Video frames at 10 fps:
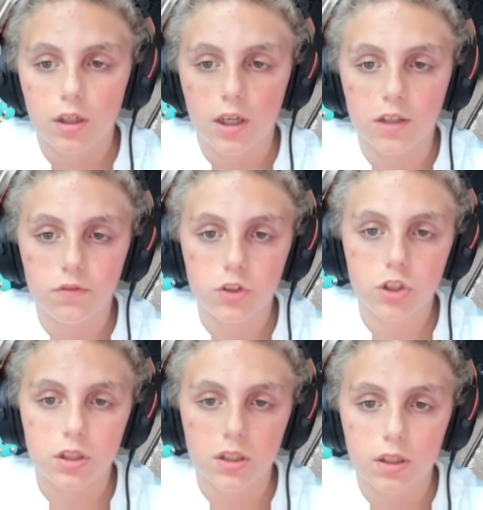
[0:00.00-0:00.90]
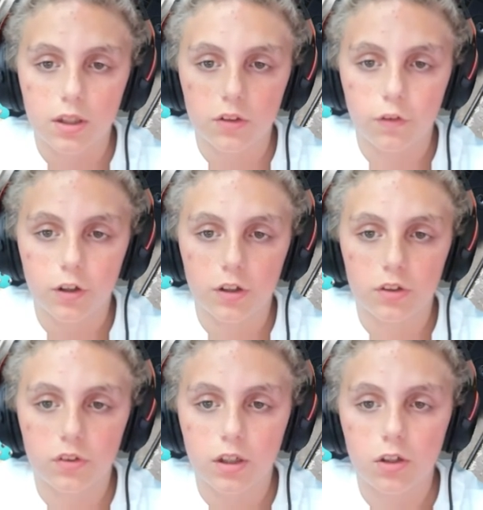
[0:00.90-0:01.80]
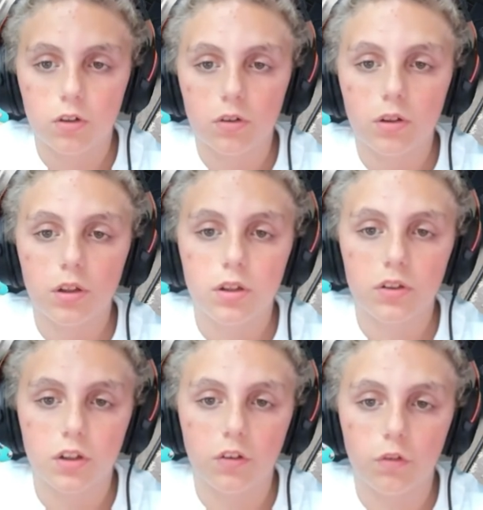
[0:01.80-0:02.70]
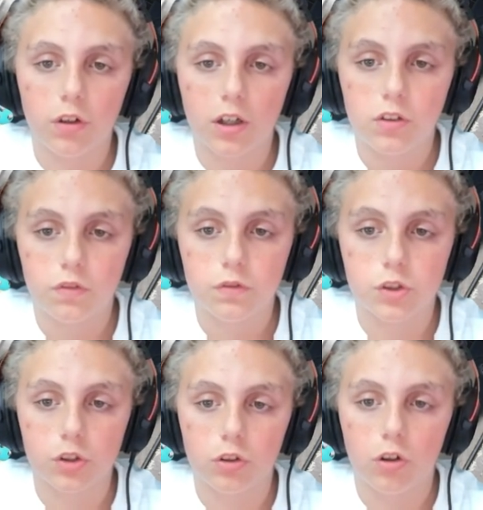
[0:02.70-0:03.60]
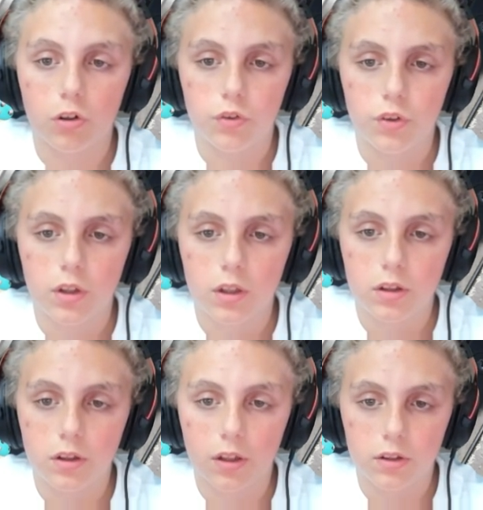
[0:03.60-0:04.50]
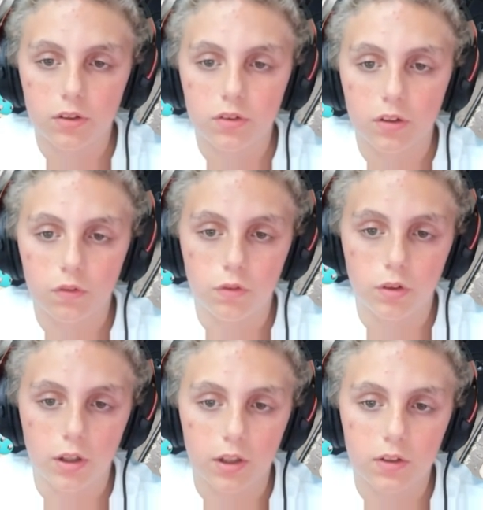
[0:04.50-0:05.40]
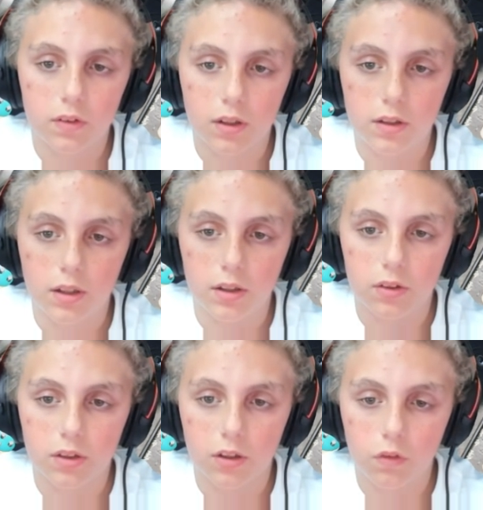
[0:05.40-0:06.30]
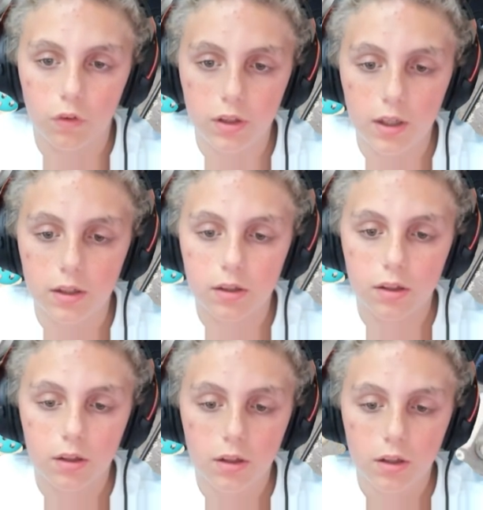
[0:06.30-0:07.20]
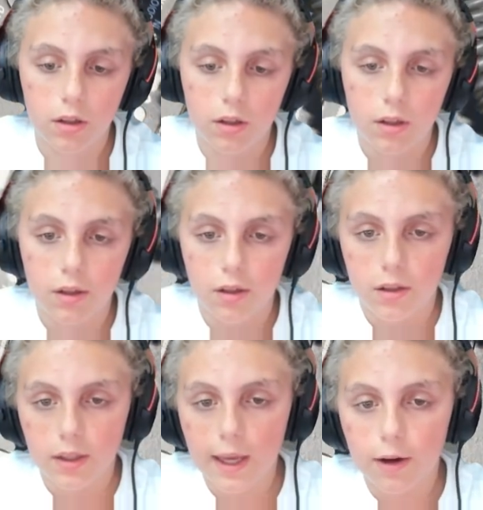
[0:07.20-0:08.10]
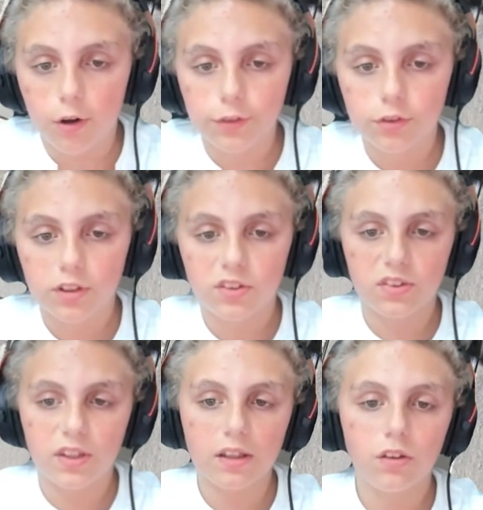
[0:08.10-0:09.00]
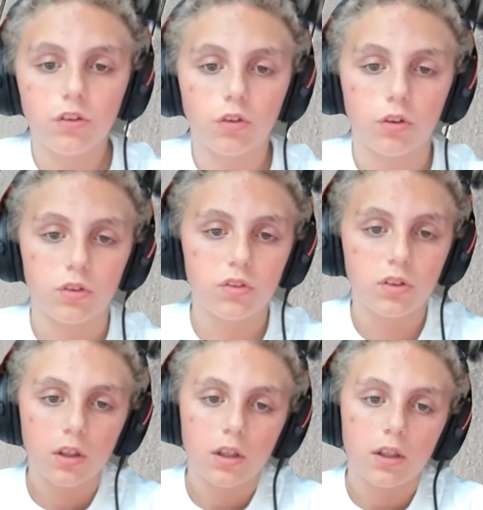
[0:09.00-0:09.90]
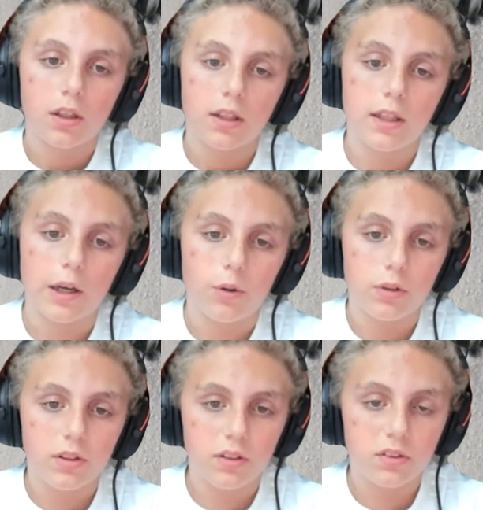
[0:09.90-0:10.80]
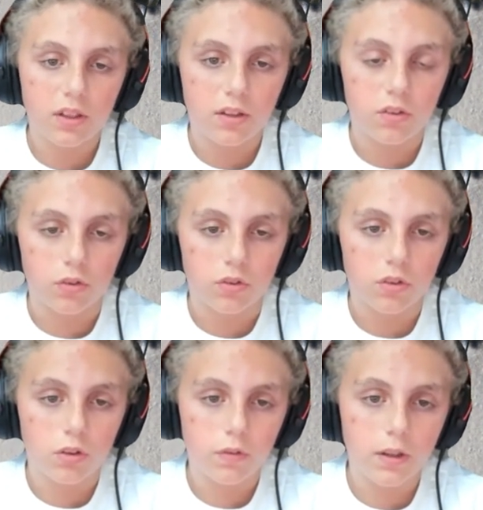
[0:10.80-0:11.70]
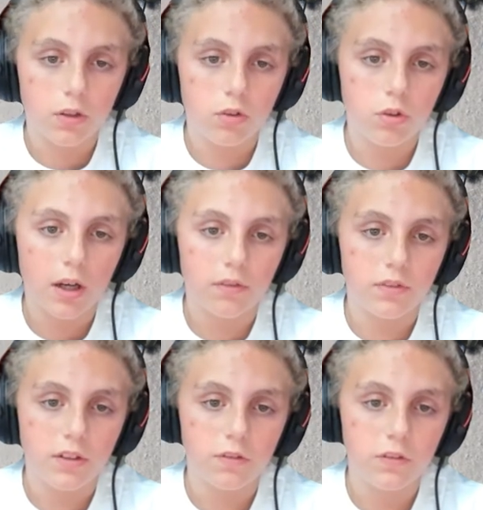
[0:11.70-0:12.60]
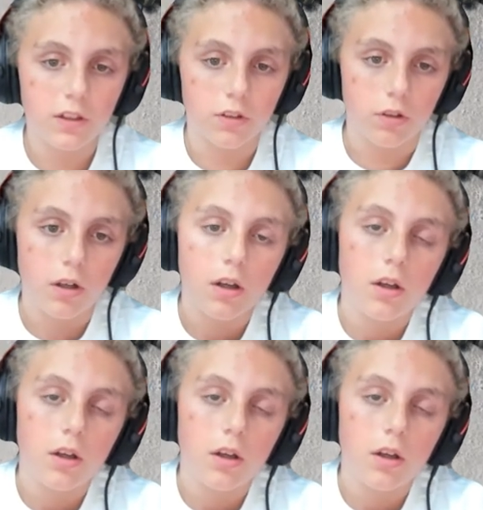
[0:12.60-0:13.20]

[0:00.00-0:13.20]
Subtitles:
NVG, as far as I know, stands for night vision goggles. Night stands for night, and day stands for day. Now onto the sensors. Now the sensors, over here you have the FLIR.